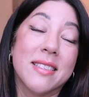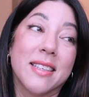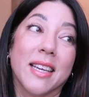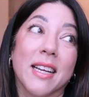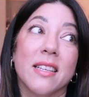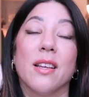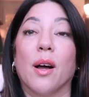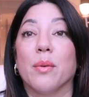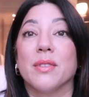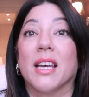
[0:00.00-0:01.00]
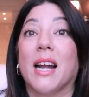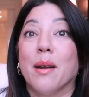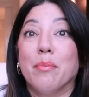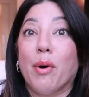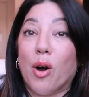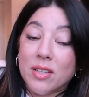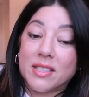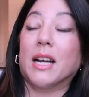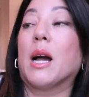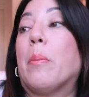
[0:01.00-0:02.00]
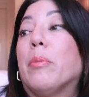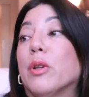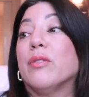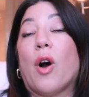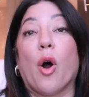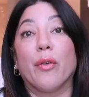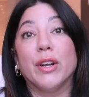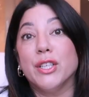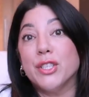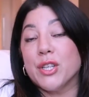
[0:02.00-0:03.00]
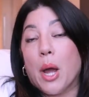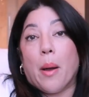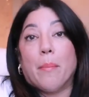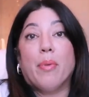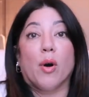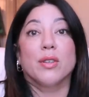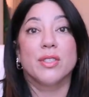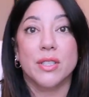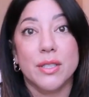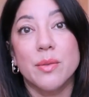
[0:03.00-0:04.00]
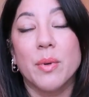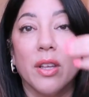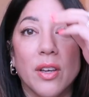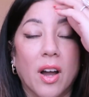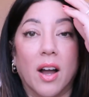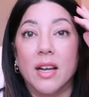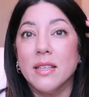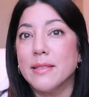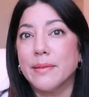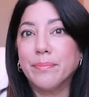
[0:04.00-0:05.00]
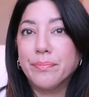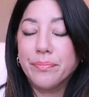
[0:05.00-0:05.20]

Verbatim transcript: seeing as I was going to unbox a couple of orange boxes with you guys.